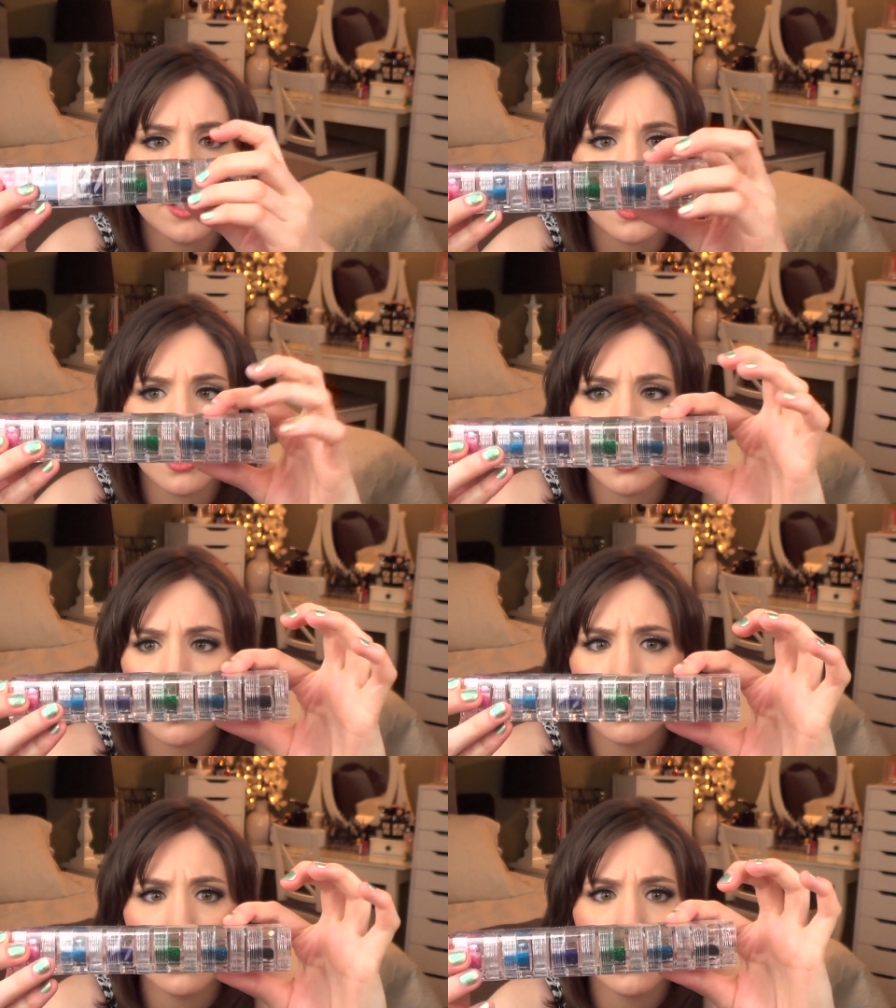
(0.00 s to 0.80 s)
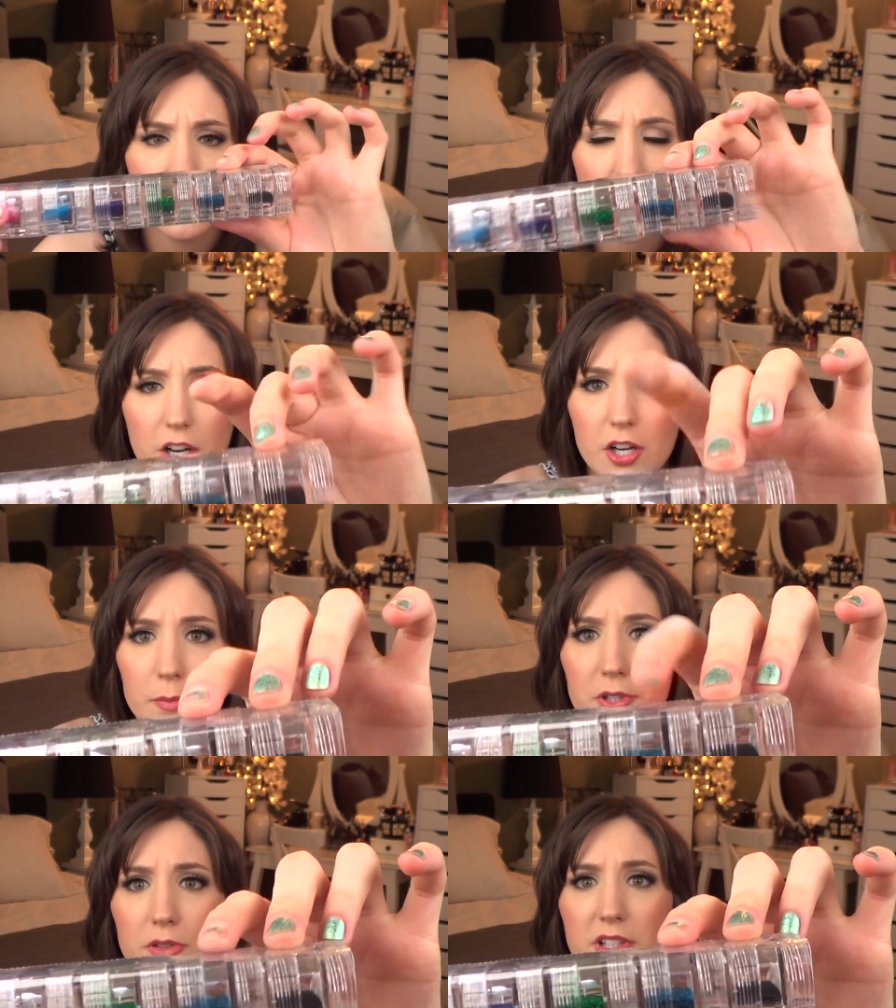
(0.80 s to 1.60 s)
a darker
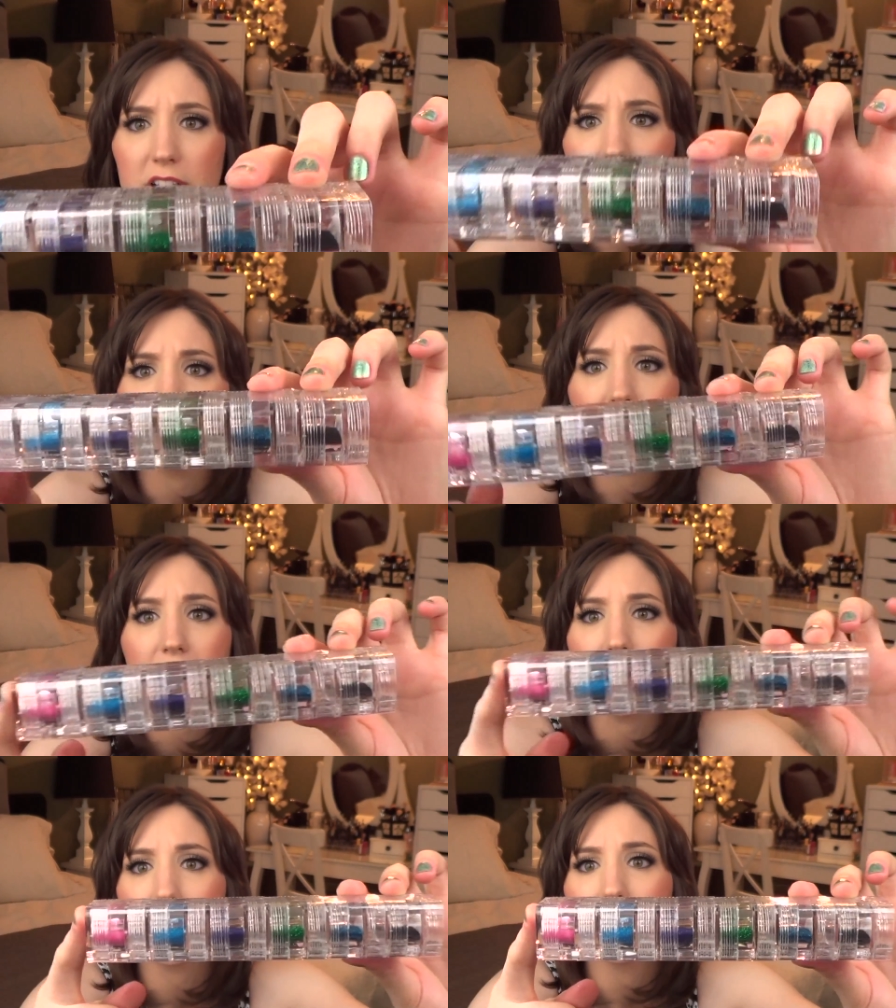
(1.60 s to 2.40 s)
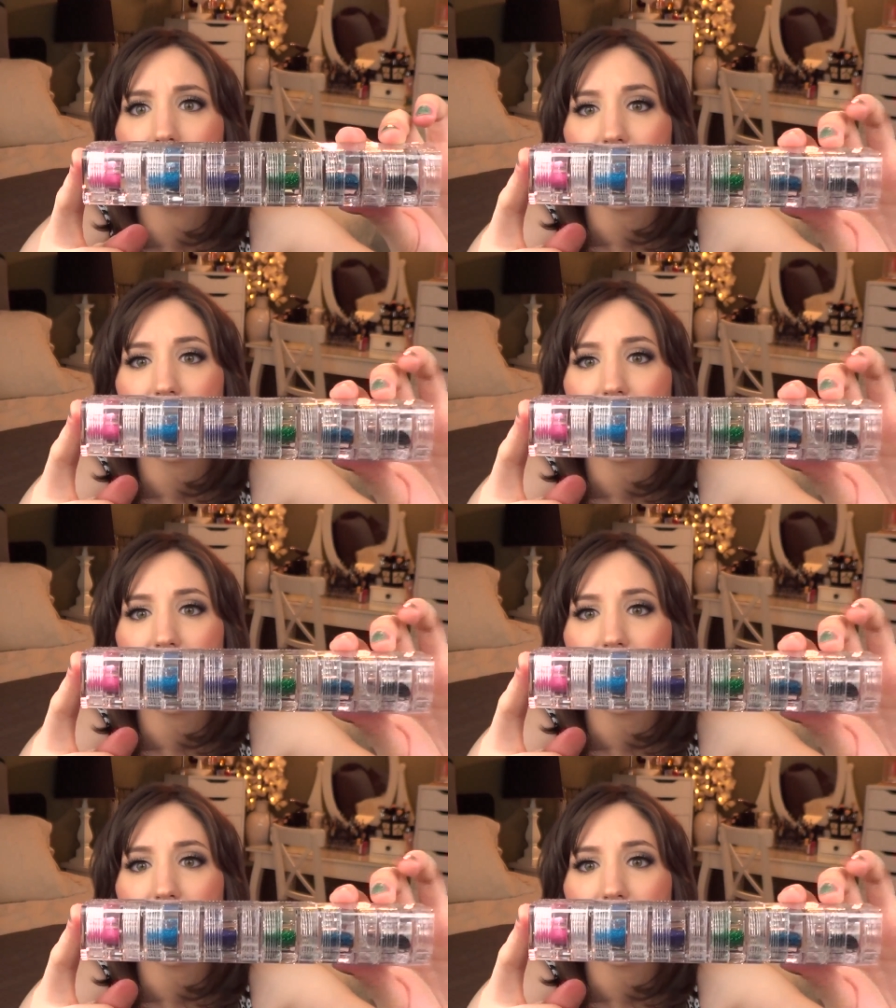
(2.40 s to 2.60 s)
blue glitter there